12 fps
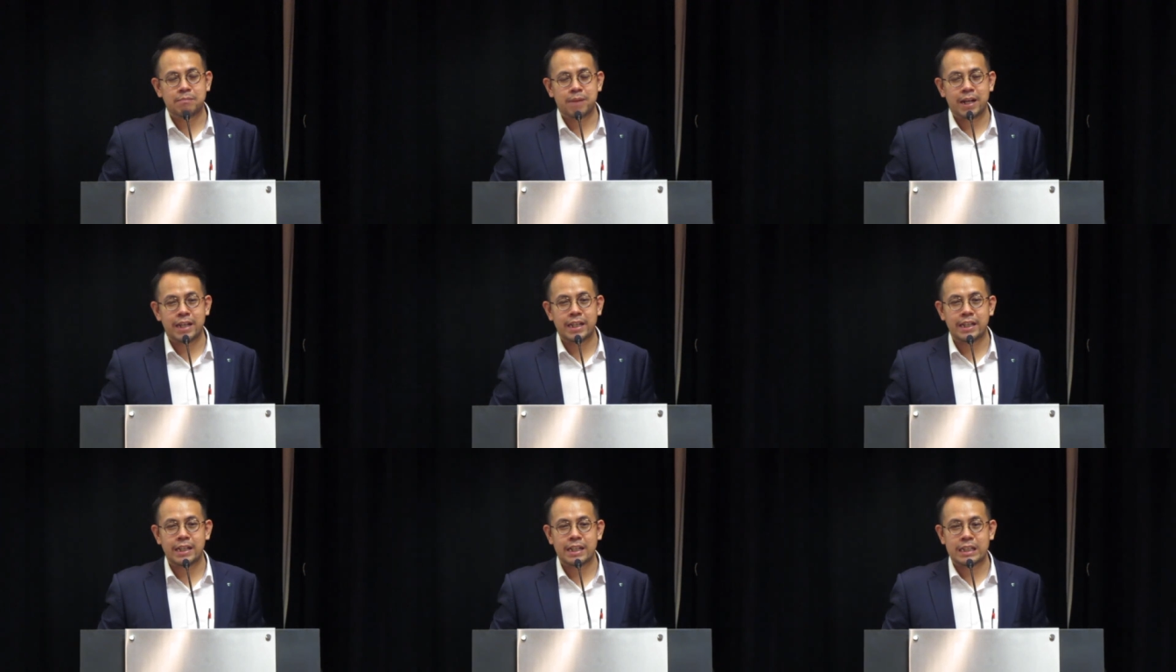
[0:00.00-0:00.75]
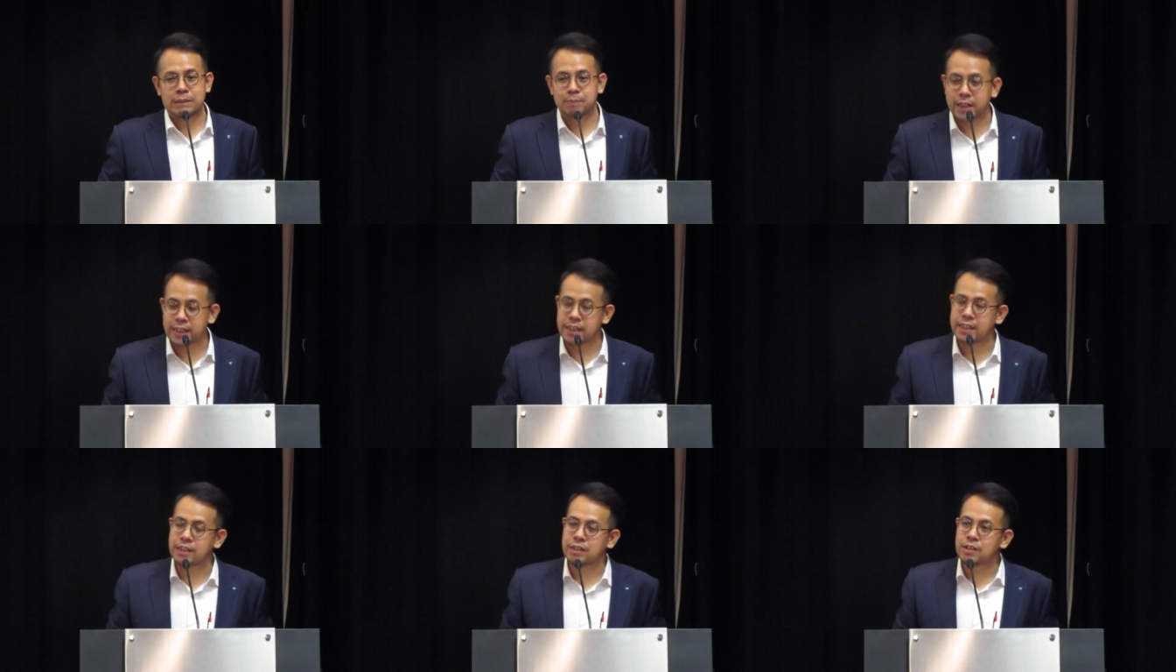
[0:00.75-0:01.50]
by the
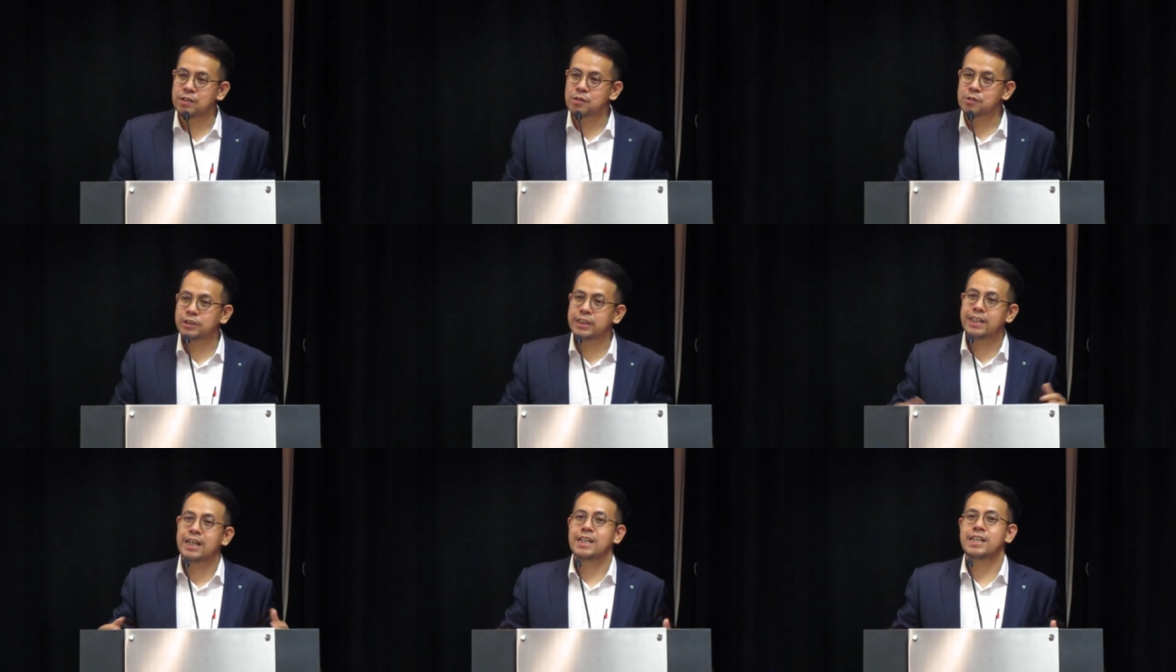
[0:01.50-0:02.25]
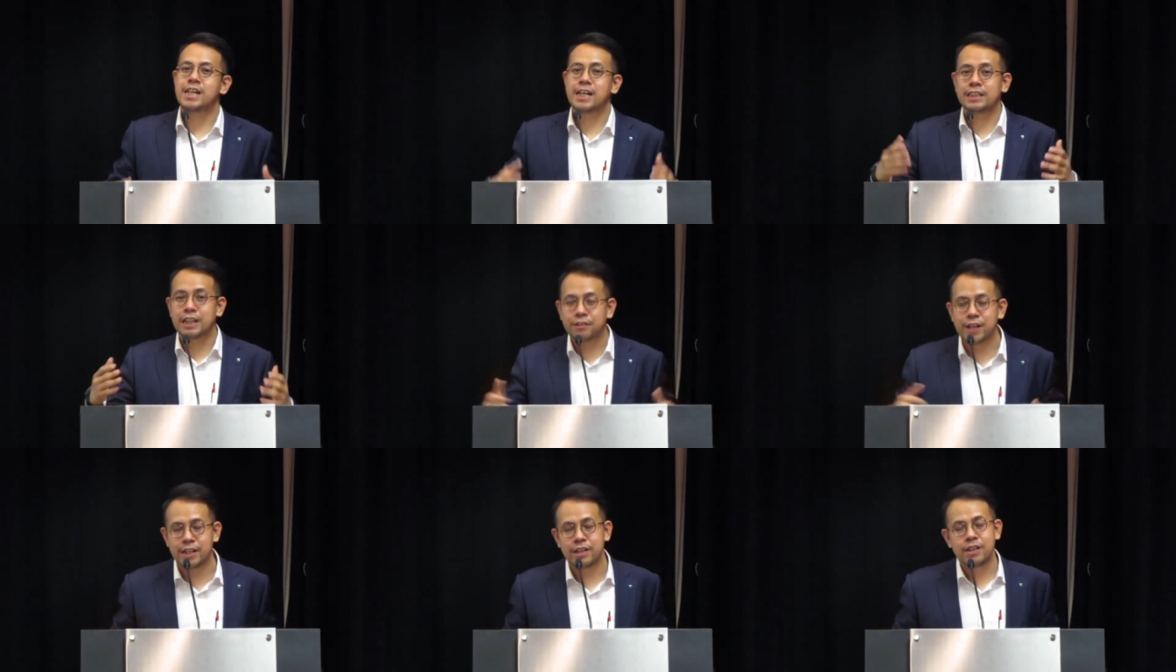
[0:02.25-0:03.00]
Speaker, who said that he has
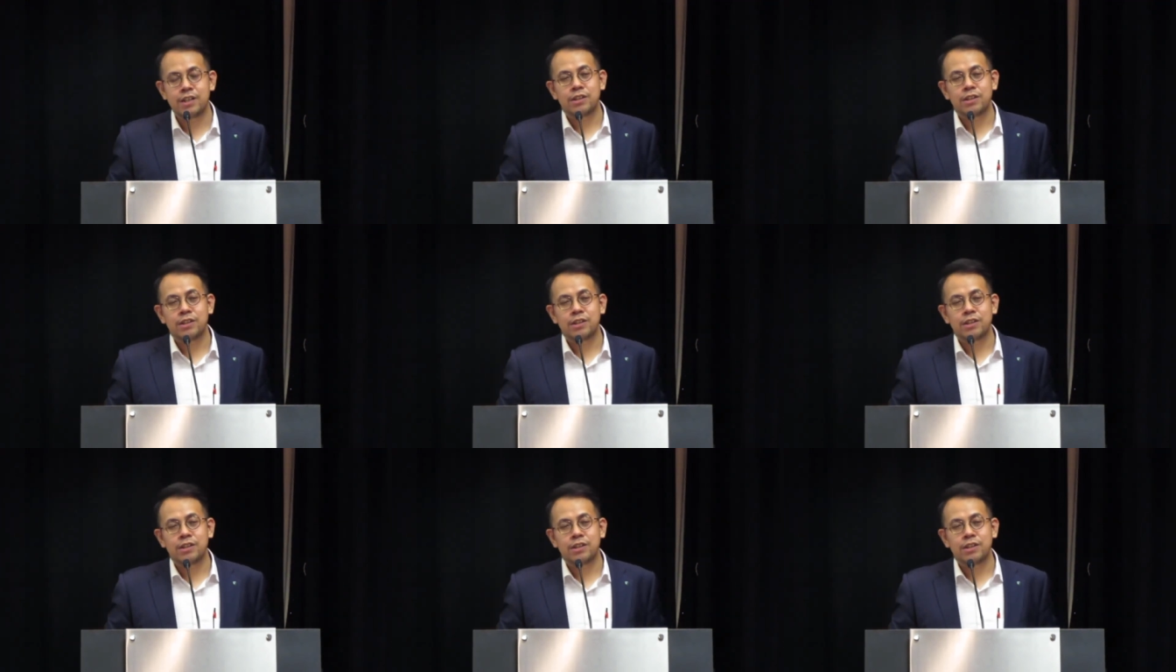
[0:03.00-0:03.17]
agreed